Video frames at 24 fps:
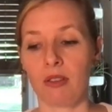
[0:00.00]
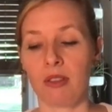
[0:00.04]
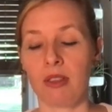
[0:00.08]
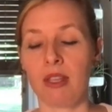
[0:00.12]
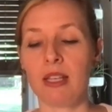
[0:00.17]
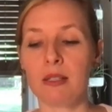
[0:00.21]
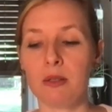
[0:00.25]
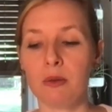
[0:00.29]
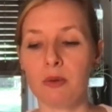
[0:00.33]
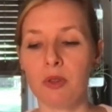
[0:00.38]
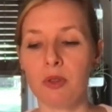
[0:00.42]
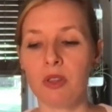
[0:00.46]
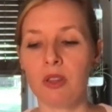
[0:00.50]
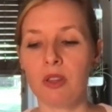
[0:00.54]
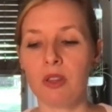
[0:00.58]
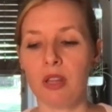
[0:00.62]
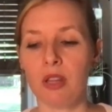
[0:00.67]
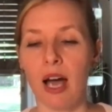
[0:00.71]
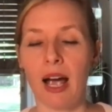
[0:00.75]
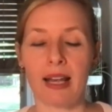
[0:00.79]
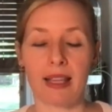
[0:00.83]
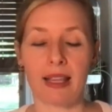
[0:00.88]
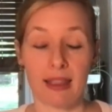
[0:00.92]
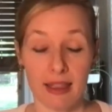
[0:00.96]
this
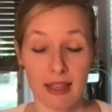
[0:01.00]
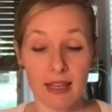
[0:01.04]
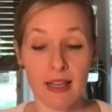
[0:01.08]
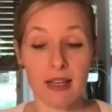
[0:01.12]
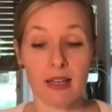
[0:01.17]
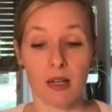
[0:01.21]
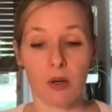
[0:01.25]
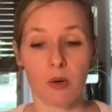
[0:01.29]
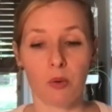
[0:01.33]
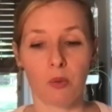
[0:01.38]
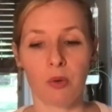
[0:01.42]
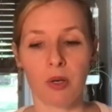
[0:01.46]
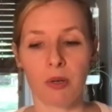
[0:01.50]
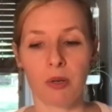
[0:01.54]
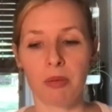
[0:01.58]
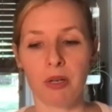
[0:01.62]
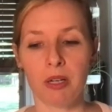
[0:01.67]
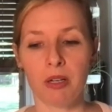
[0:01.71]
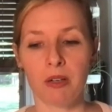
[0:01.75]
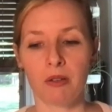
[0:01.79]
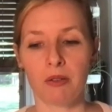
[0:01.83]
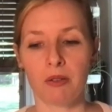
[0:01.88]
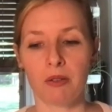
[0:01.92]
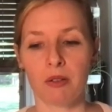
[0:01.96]
i think would
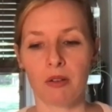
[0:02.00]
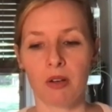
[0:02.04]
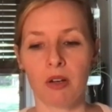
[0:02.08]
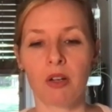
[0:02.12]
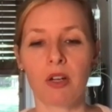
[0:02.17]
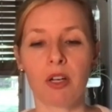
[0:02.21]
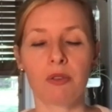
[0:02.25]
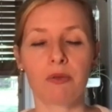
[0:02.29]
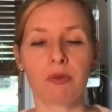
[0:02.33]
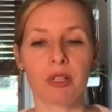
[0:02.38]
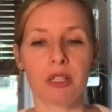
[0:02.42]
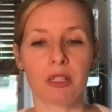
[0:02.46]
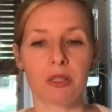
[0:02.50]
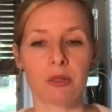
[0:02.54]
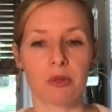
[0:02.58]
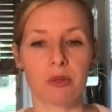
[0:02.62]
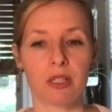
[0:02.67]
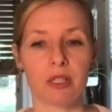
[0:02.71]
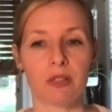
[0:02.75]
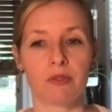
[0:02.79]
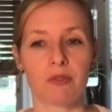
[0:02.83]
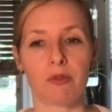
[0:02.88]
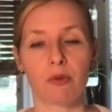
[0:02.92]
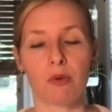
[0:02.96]
be a, a good
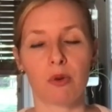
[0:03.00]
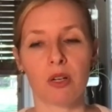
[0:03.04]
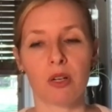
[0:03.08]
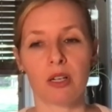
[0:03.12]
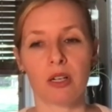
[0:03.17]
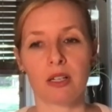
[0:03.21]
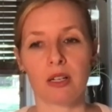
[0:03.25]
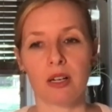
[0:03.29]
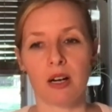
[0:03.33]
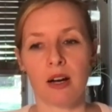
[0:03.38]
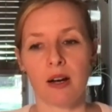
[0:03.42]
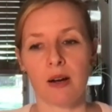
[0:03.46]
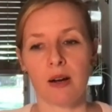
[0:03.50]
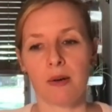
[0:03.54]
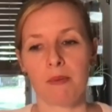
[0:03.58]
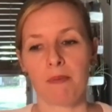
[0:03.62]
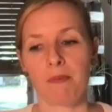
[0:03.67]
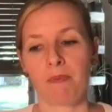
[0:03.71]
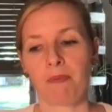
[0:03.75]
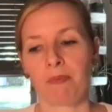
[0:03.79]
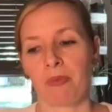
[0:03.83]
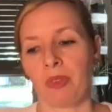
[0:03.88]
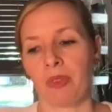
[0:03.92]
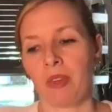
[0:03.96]
resource for
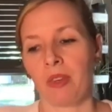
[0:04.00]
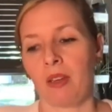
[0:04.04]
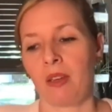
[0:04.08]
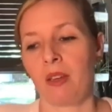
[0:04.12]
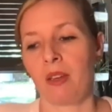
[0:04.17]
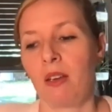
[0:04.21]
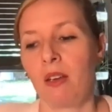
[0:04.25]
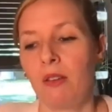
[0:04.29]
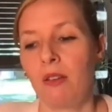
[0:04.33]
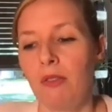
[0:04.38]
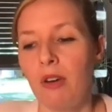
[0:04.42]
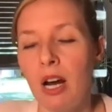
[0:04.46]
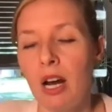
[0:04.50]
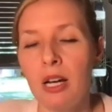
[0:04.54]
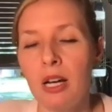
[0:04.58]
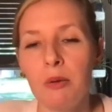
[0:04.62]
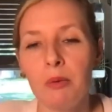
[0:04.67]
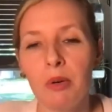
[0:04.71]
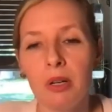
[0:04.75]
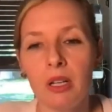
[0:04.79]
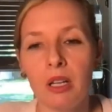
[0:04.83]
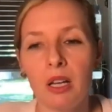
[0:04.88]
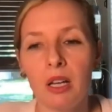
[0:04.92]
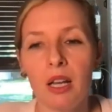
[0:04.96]
um, for
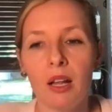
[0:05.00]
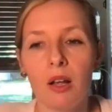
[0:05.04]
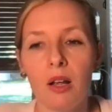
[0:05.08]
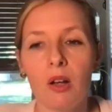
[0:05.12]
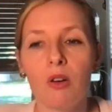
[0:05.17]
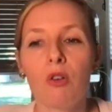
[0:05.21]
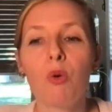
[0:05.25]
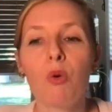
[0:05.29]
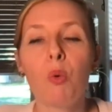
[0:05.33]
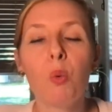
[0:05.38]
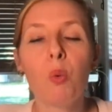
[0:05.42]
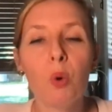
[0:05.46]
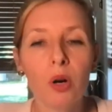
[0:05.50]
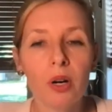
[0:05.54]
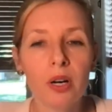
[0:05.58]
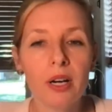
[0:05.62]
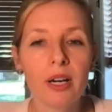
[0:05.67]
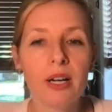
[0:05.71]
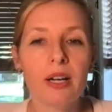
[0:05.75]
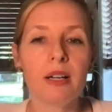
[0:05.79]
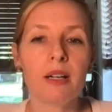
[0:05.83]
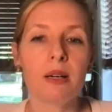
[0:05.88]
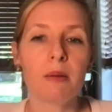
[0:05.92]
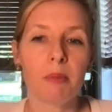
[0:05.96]
anyone
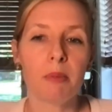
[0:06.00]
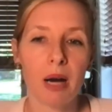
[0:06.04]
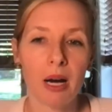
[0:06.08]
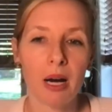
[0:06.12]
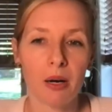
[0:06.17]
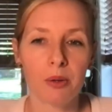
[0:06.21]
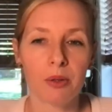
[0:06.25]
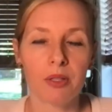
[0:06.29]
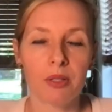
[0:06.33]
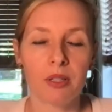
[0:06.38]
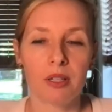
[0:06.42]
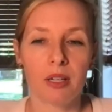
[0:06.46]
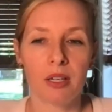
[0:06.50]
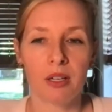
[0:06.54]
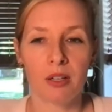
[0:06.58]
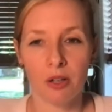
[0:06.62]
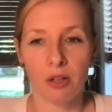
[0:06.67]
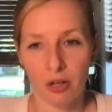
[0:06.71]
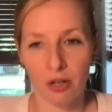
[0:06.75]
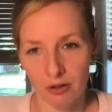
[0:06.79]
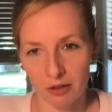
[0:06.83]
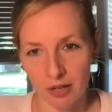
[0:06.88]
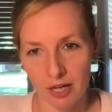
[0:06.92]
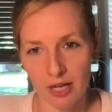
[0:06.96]
worried about
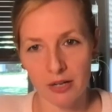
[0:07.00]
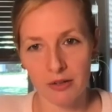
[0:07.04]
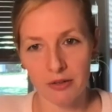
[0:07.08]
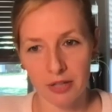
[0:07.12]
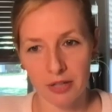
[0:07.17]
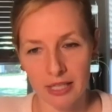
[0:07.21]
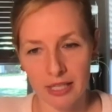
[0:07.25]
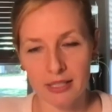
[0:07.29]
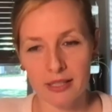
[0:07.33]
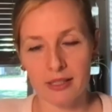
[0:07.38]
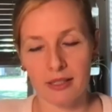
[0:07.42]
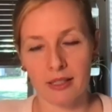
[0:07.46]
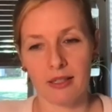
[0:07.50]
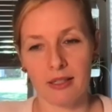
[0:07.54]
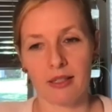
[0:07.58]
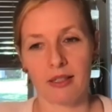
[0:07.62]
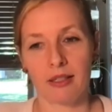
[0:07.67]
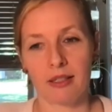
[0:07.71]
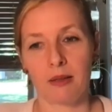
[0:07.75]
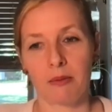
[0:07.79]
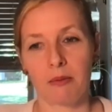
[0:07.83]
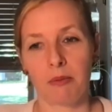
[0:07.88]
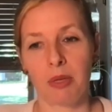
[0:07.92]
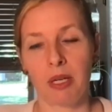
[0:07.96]
incurring risk
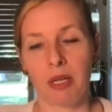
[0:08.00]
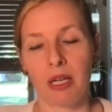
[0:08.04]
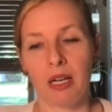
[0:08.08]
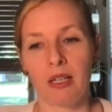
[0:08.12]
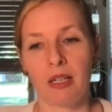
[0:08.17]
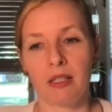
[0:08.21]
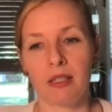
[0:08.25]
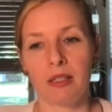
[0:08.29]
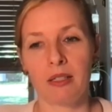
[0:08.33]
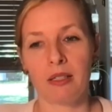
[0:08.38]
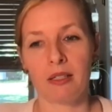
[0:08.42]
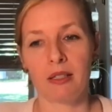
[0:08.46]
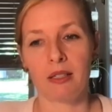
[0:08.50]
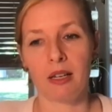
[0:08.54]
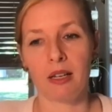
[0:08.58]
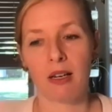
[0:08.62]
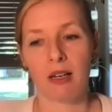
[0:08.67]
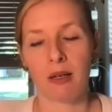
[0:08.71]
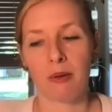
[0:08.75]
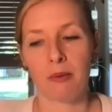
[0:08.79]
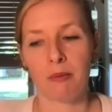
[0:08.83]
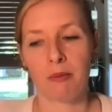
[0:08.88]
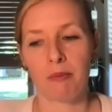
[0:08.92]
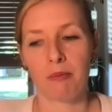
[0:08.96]
because cc
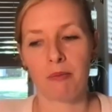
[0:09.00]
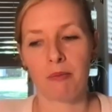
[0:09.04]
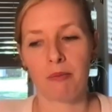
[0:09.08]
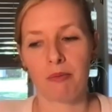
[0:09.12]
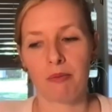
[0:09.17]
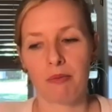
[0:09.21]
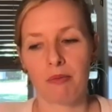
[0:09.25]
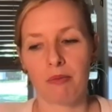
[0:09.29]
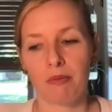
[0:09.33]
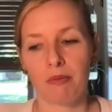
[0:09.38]
um,